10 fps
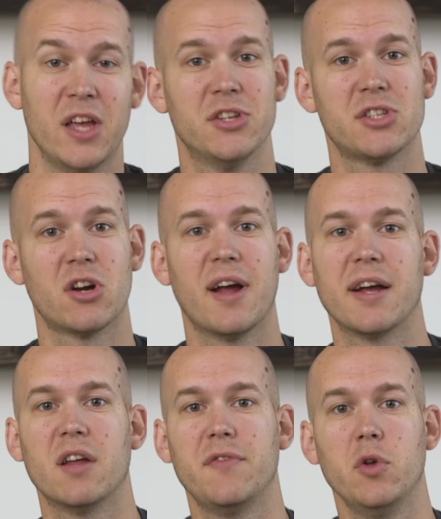To start, I
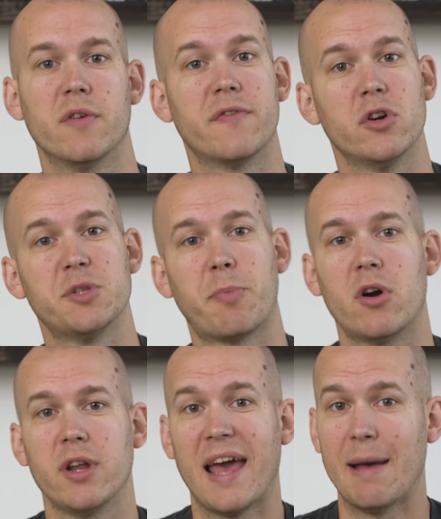got a few of the first
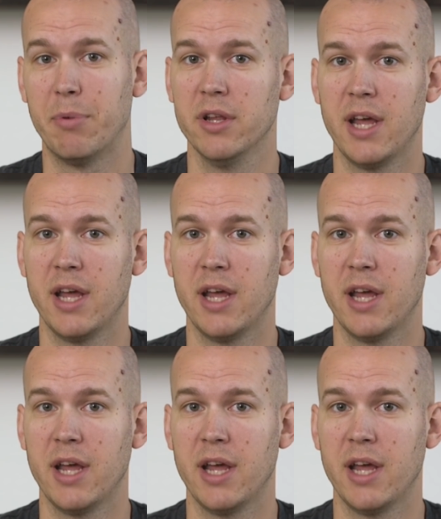party Apple